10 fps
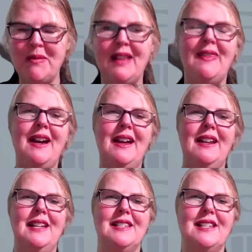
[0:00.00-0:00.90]
And
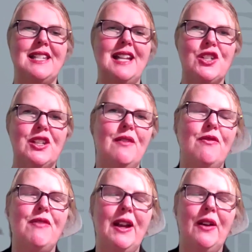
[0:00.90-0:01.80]
it's actually a
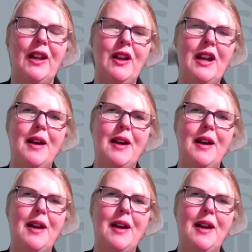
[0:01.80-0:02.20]
very